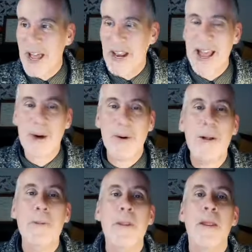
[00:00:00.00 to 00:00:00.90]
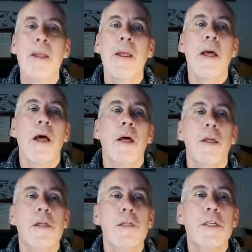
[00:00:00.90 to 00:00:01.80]
an hour.
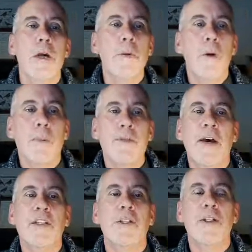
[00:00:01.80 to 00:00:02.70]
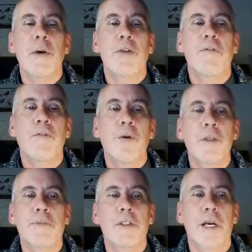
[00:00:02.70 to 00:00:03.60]
So observations, you've got four
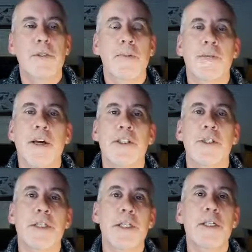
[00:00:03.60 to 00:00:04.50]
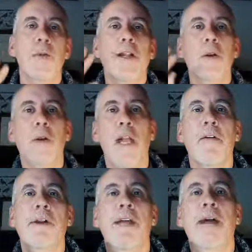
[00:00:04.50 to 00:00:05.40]
different types of observations. This is where you're looking
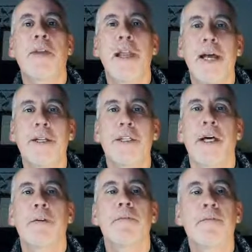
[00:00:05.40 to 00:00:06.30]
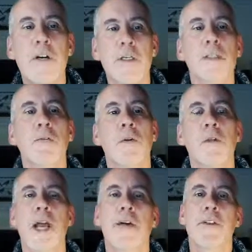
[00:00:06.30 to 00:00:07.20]
around at the land itself. First of all,
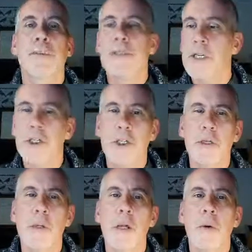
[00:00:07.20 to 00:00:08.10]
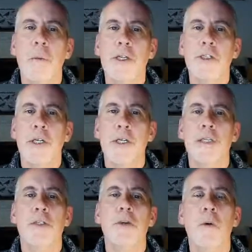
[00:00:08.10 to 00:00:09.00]
you have the position, which
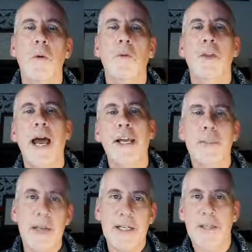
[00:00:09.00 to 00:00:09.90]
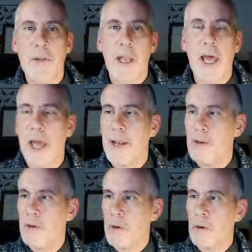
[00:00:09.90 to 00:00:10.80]
is your the aspect of the
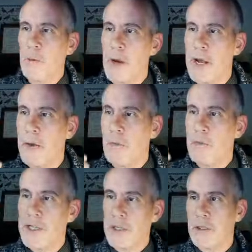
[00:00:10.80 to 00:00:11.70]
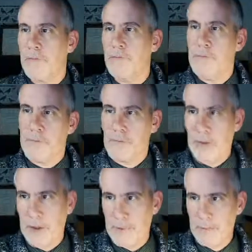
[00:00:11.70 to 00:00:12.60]
land, your, where this is a
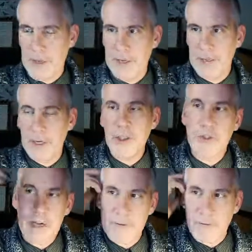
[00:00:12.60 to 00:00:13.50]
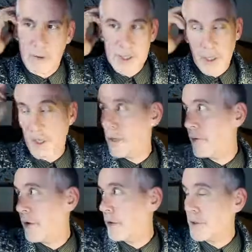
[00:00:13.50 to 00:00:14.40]
uh, the Nuttery Forest Garden
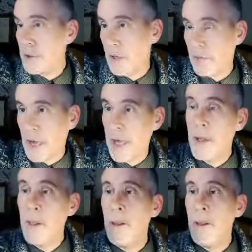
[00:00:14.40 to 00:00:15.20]
over, uh, just over there,